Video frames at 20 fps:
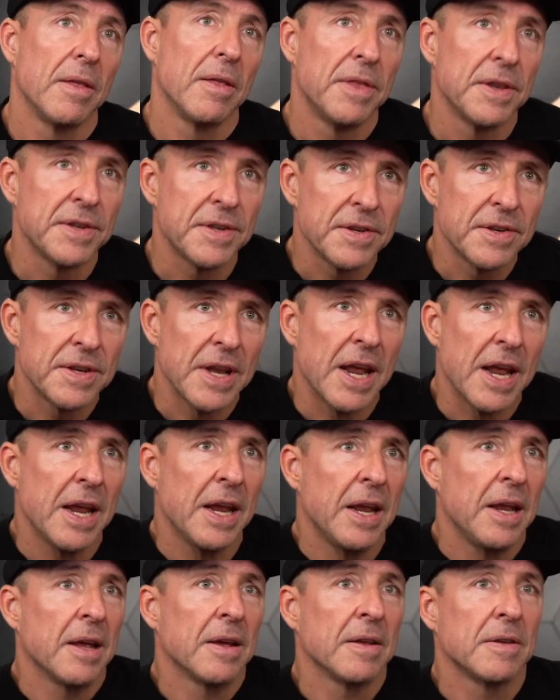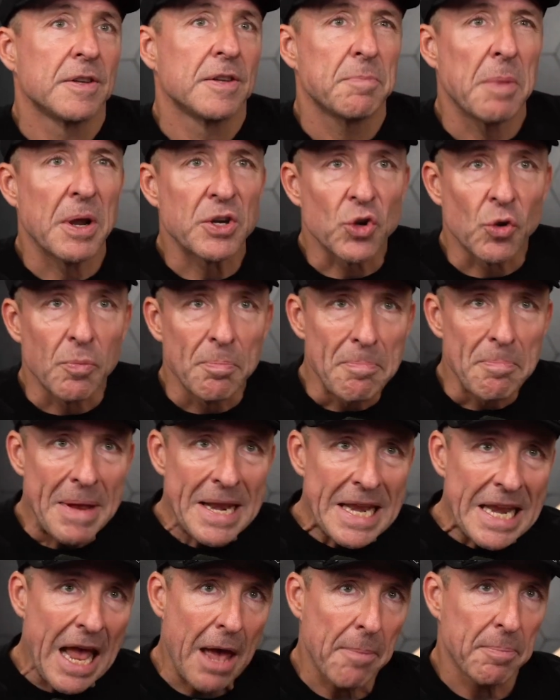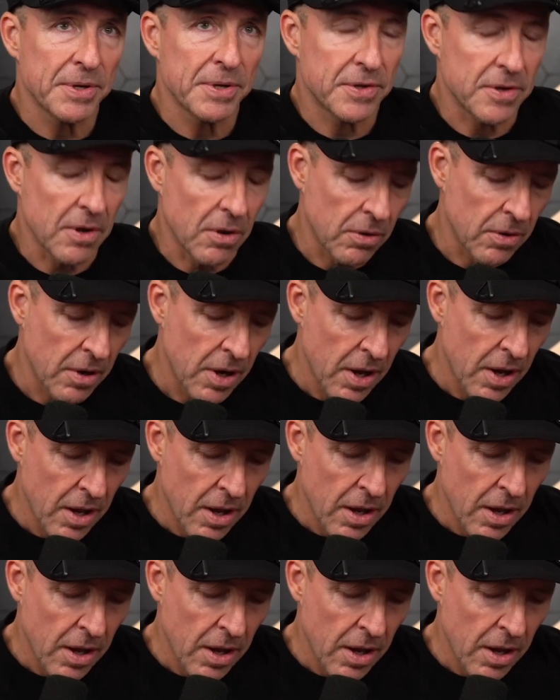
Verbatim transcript: This is a special mini episode